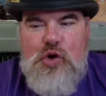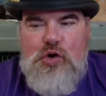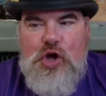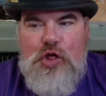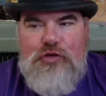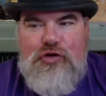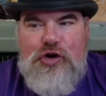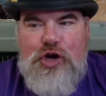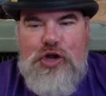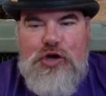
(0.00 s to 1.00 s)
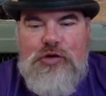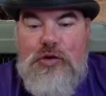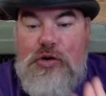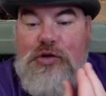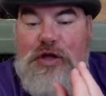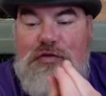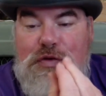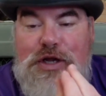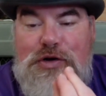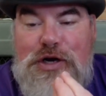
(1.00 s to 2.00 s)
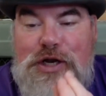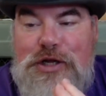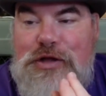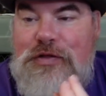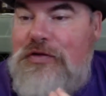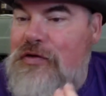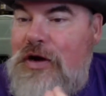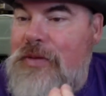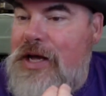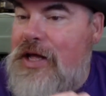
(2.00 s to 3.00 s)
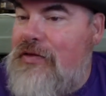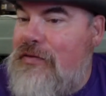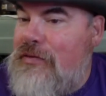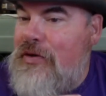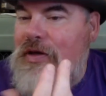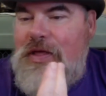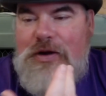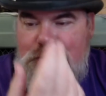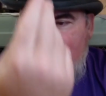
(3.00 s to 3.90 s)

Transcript: Oh, yeah, that's a good idea. Oh, that's a really good idea. These are not my hands. Oh, yeah, they are.